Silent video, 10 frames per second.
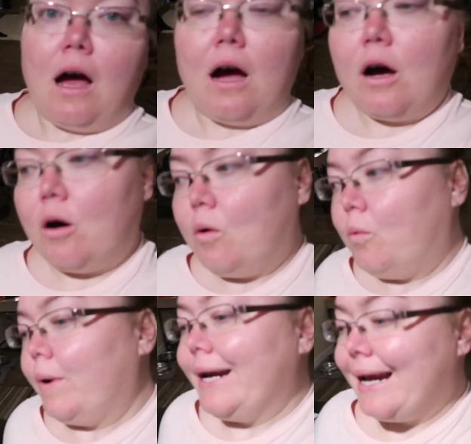
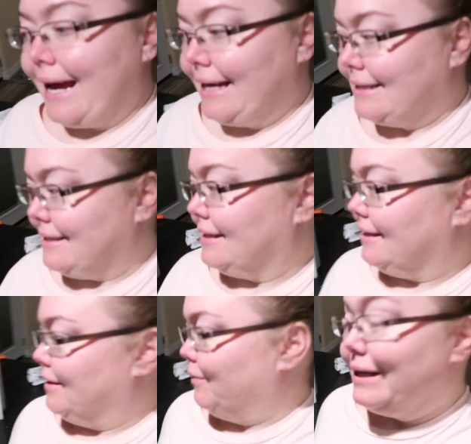Oh, what a night,
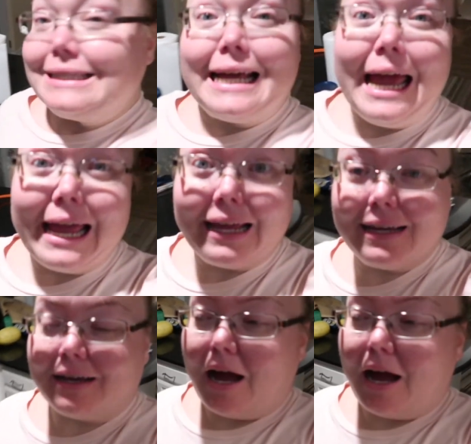what a day.